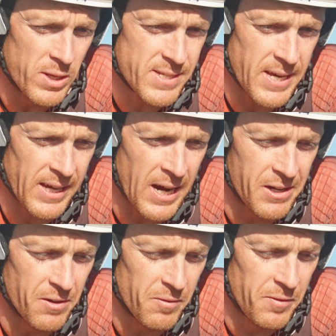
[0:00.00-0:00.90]
once I
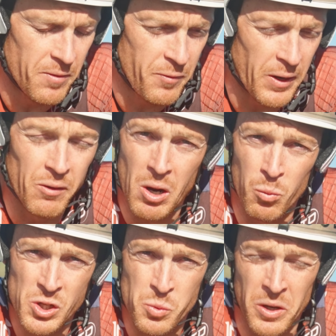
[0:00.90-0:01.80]
kind of figure out
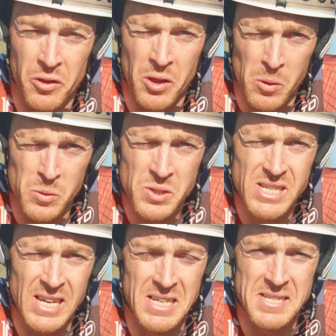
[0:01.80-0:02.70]
which one of
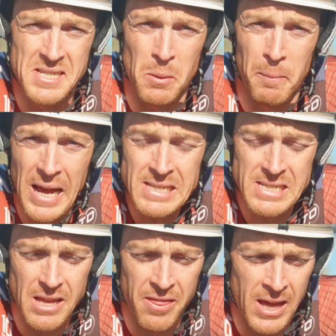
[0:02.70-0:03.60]
those is the
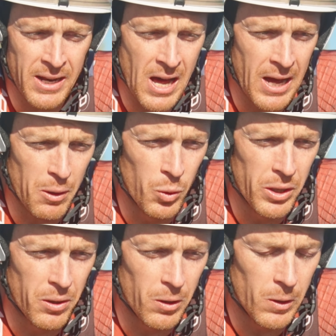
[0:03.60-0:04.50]
best, then I
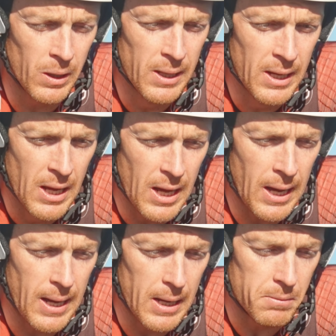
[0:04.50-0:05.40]
will
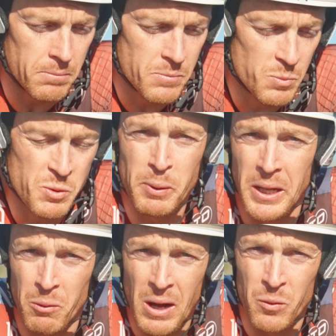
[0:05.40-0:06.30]
um,
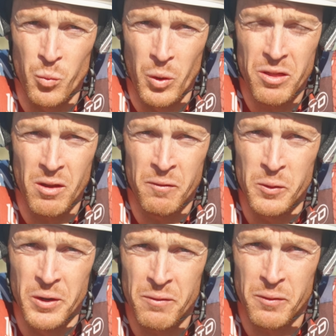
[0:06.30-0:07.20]
play around with a
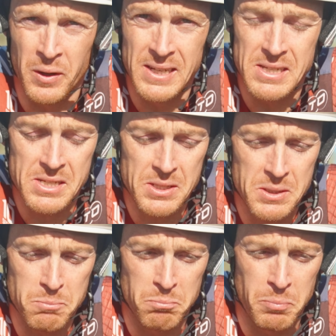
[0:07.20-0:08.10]
few different
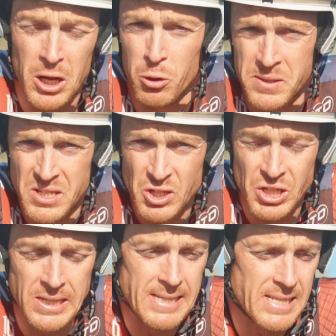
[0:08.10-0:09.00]
bottle
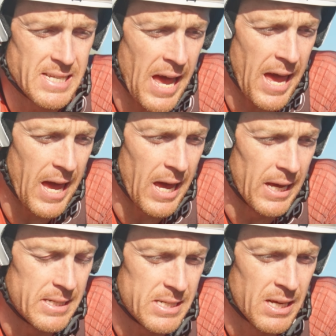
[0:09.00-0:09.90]
positions
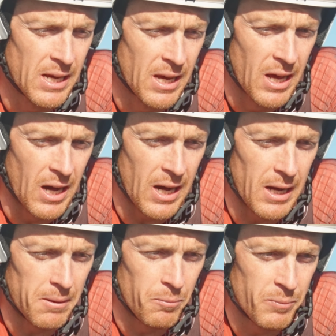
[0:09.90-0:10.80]
and
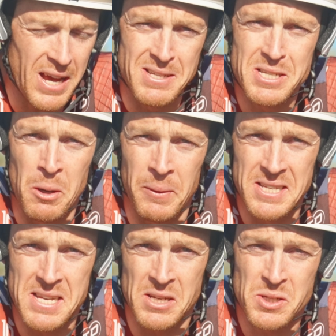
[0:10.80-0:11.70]
um, yeah, see how
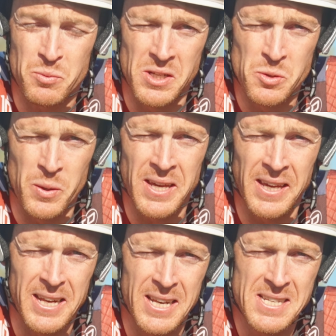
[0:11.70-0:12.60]
many test runs we
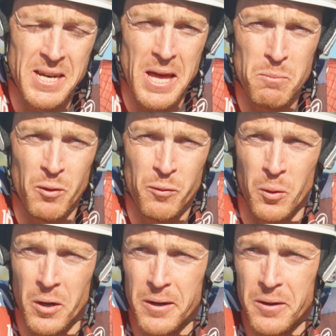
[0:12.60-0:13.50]
can get in today
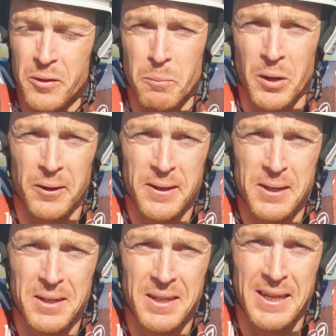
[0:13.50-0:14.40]
before the park
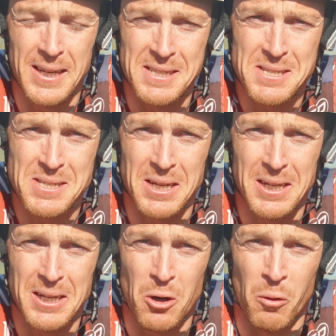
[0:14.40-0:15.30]
gets
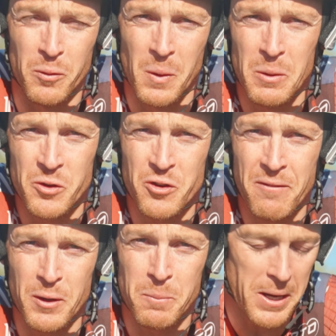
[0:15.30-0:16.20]
uh, overrun with
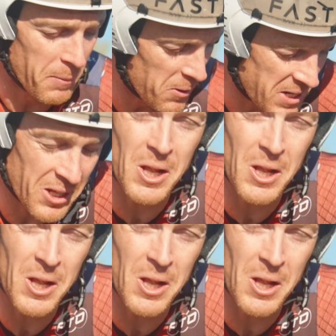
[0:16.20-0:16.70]
traffic by about 10